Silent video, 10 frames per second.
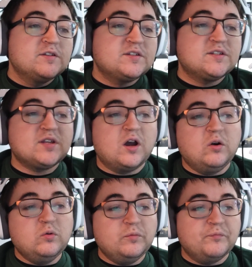
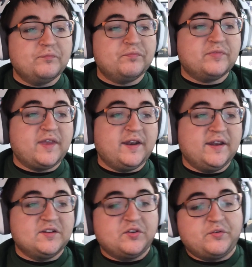So,
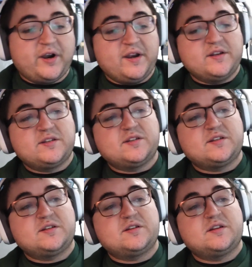getting into the
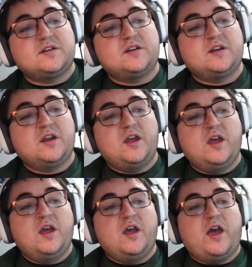race
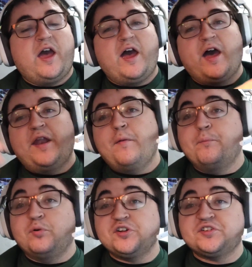at
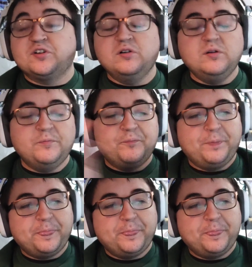Bristol.